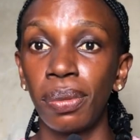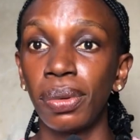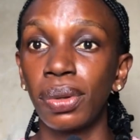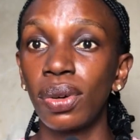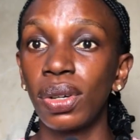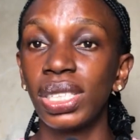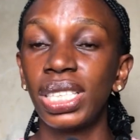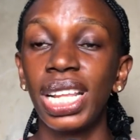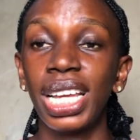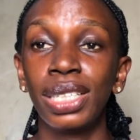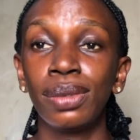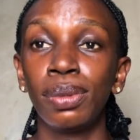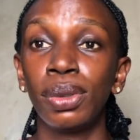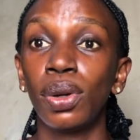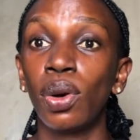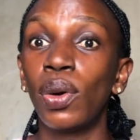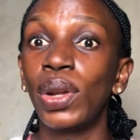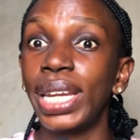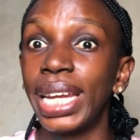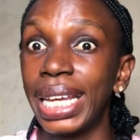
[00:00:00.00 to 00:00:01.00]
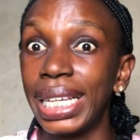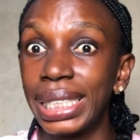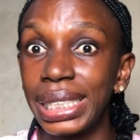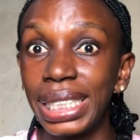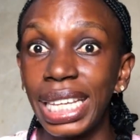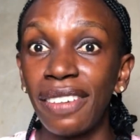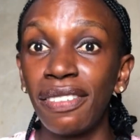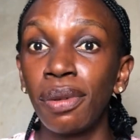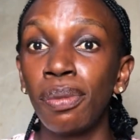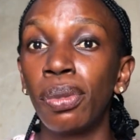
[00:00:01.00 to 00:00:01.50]
Because let's be
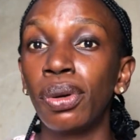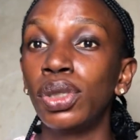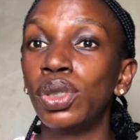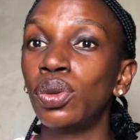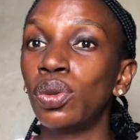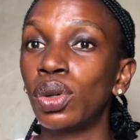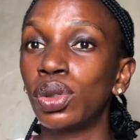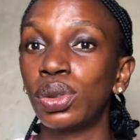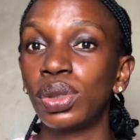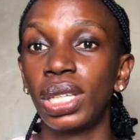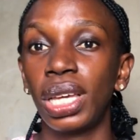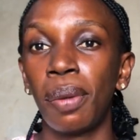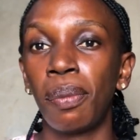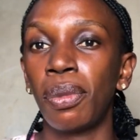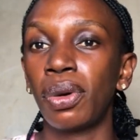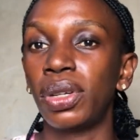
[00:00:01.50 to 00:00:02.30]
honest, everybody wants to get